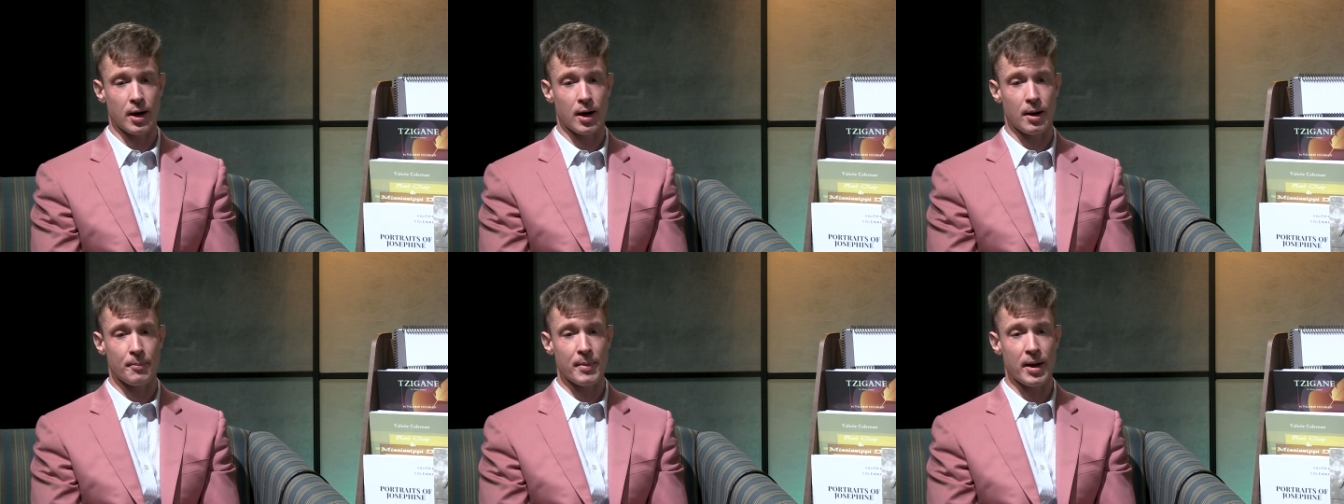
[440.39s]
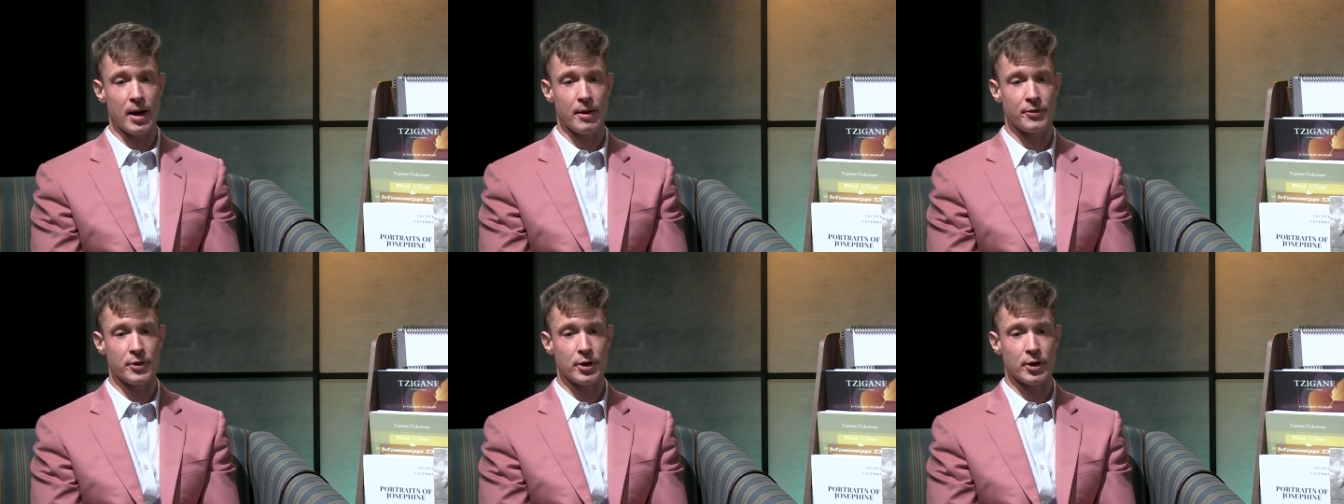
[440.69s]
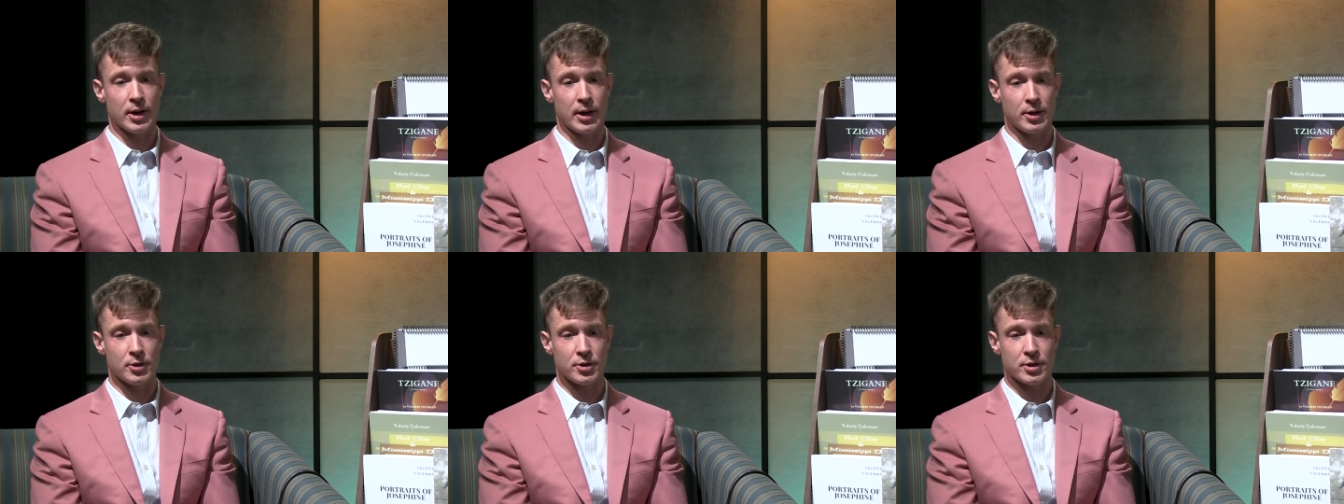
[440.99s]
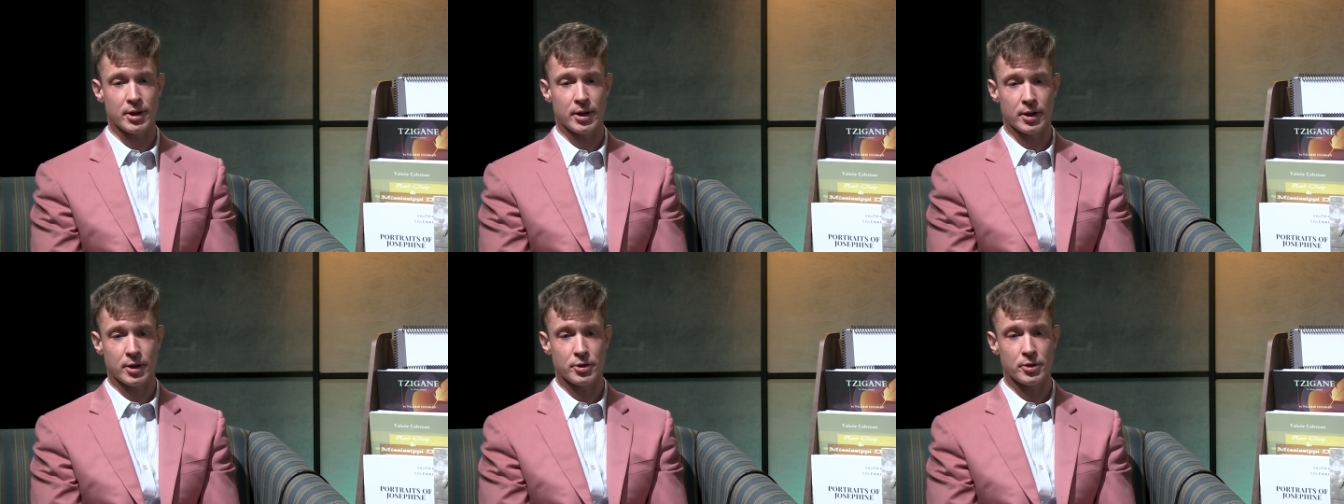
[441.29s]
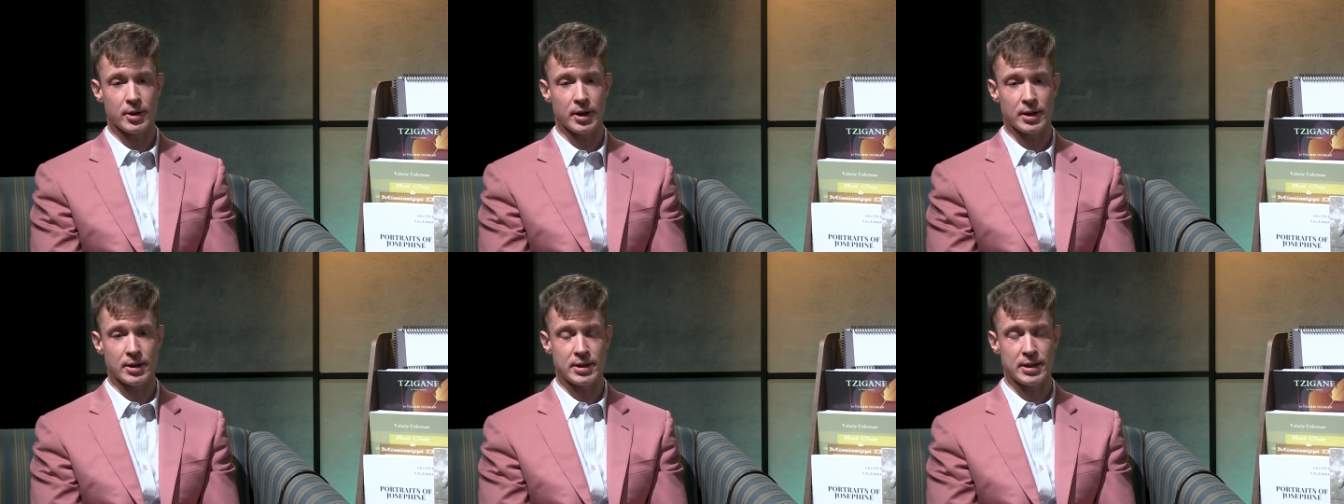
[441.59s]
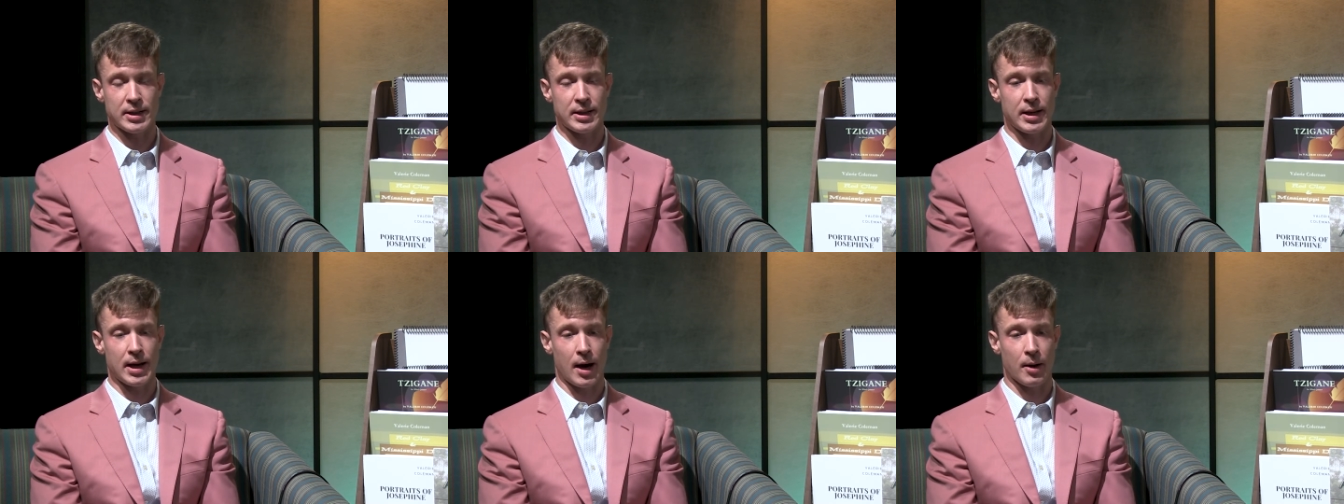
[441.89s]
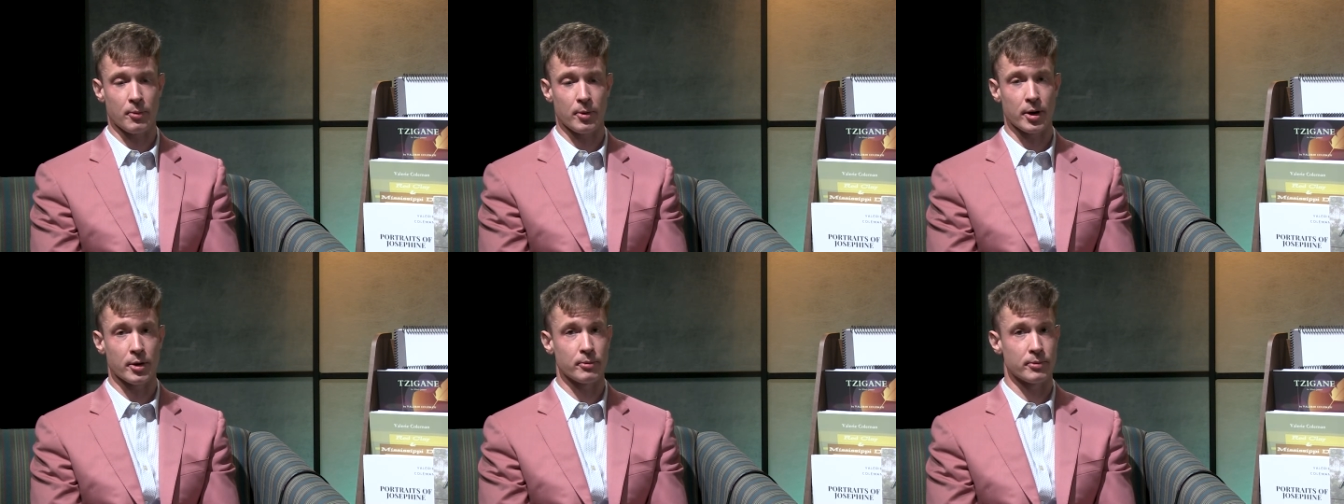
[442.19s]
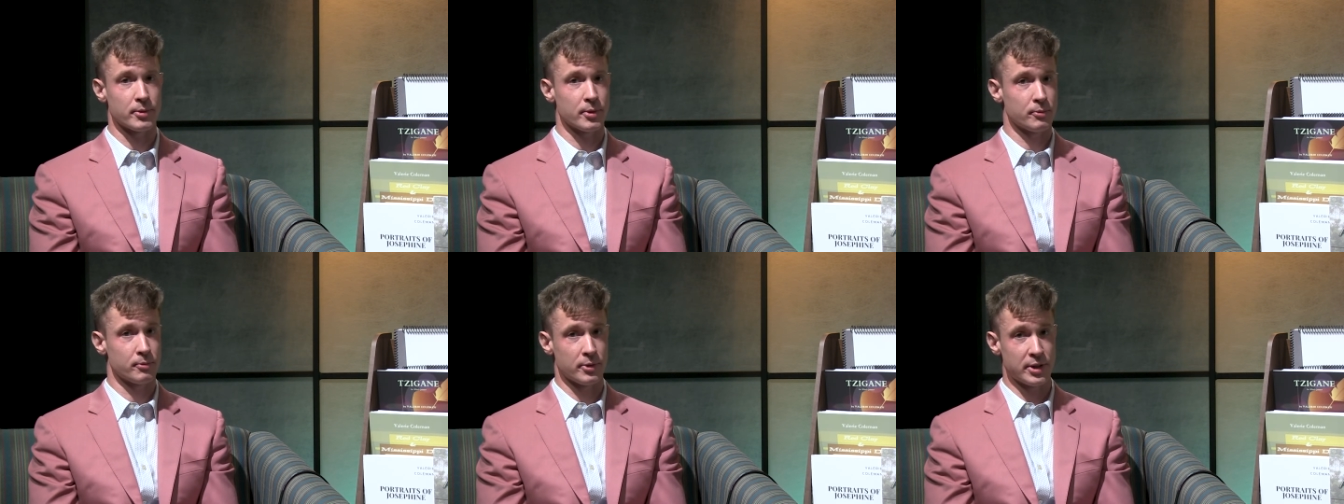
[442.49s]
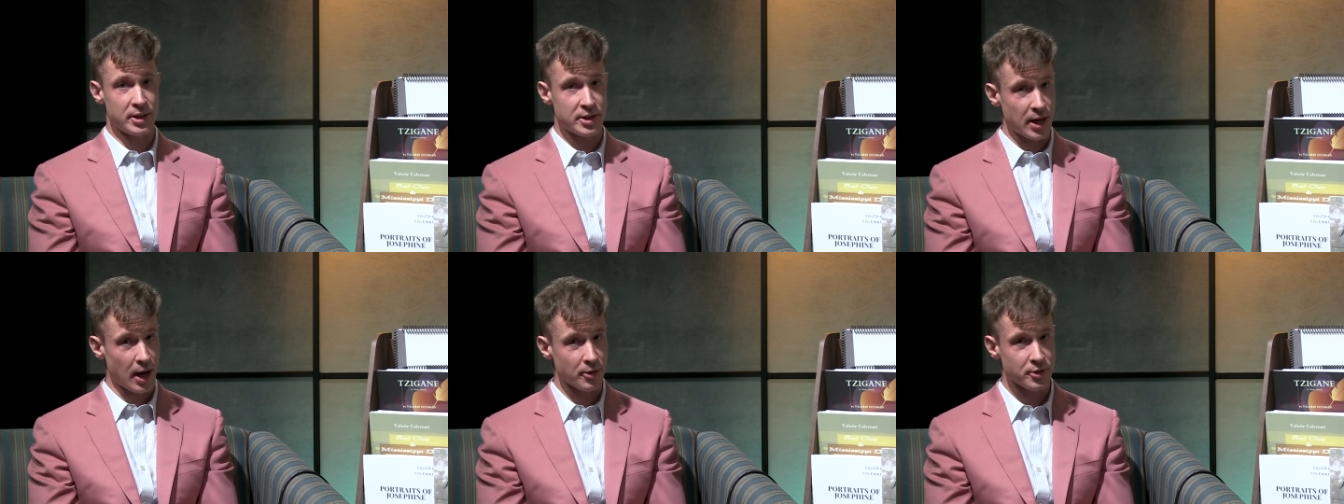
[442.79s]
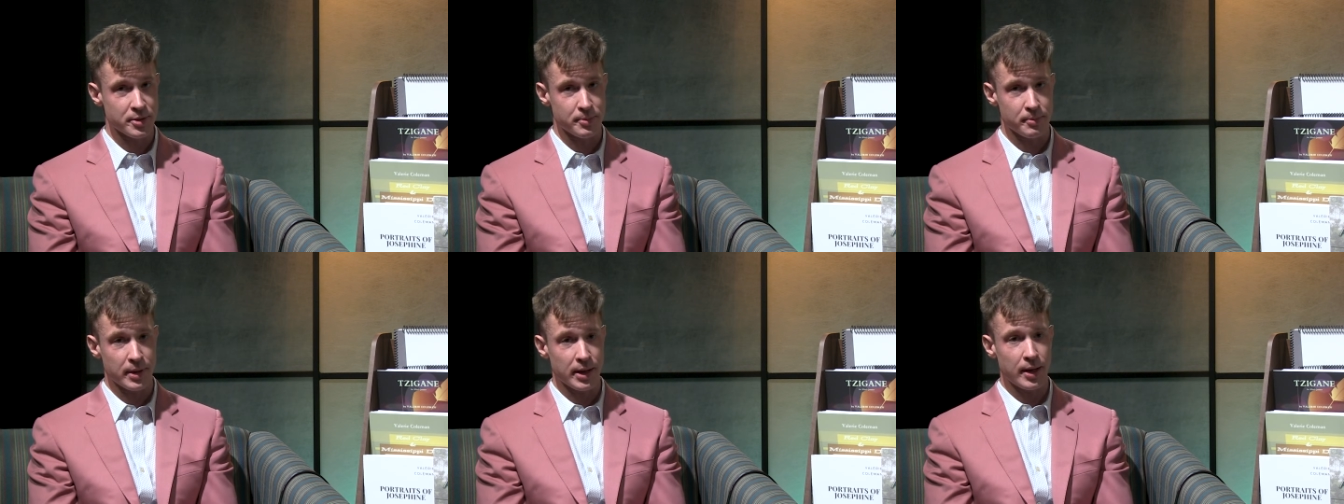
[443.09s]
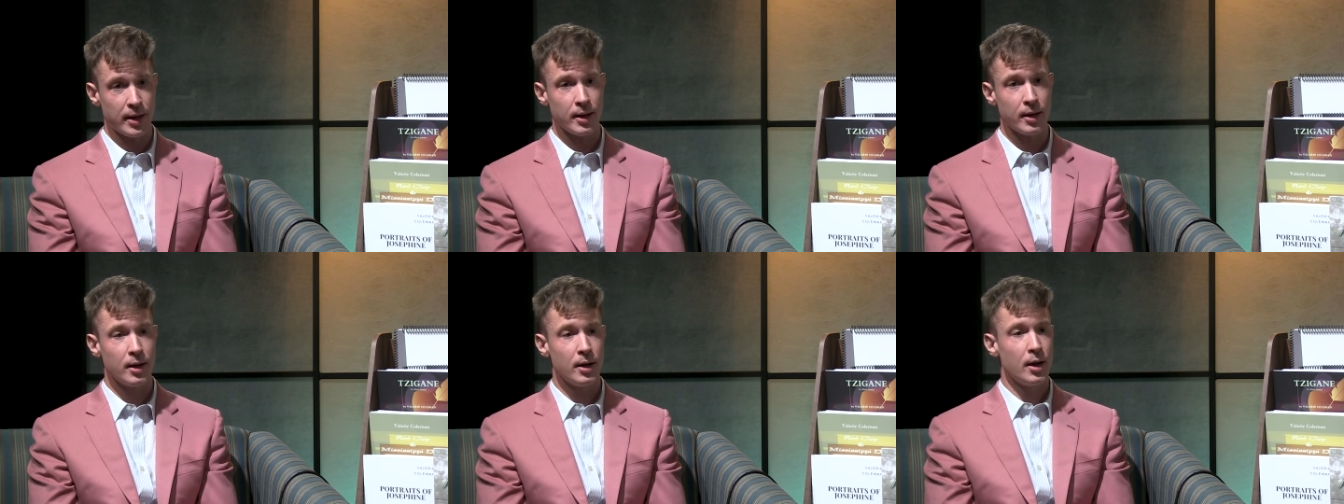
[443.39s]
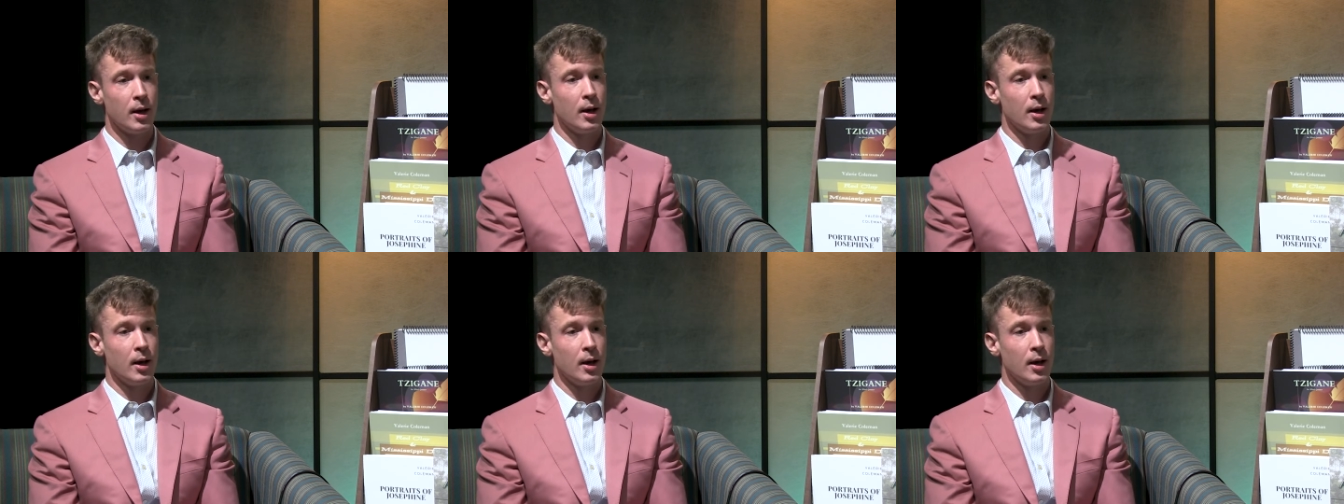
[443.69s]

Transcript: Um, if you're interested in doing DEI work, reach out to me.